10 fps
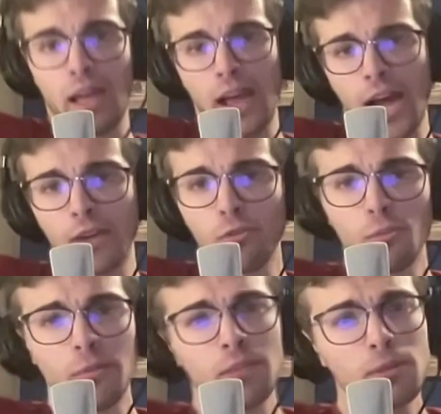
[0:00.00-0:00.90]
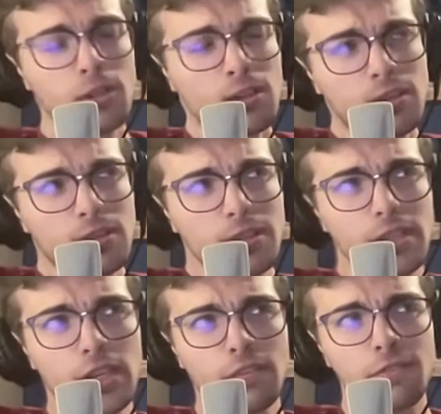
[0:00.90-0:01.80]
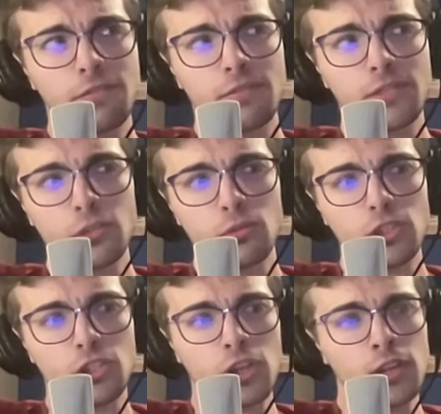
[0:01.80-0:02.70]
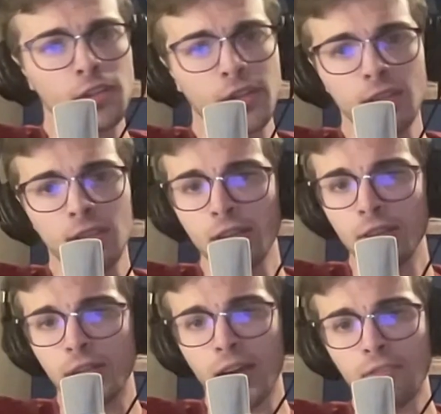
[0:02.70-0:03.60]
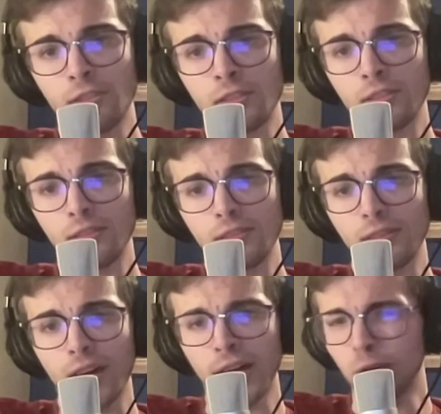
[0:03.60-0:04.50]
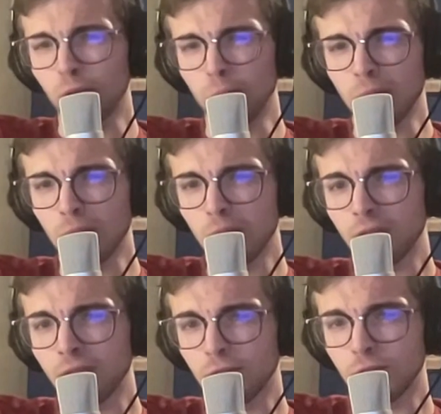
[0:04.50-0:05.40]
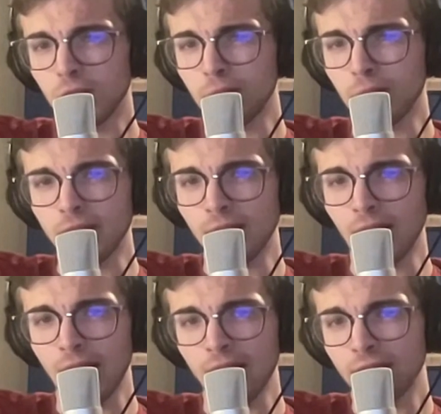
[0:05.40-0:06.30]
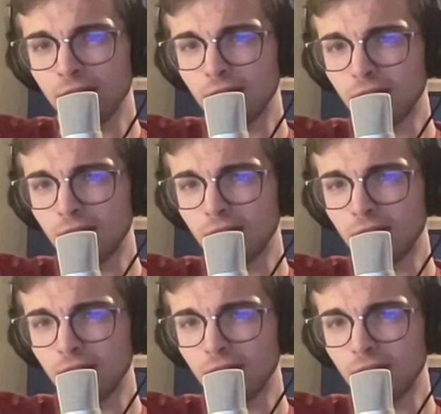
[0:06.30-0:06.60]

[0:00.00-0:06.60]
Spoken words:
I don't remember if this was a song that they had done at the Cavern. I don't remember if this was something they did live.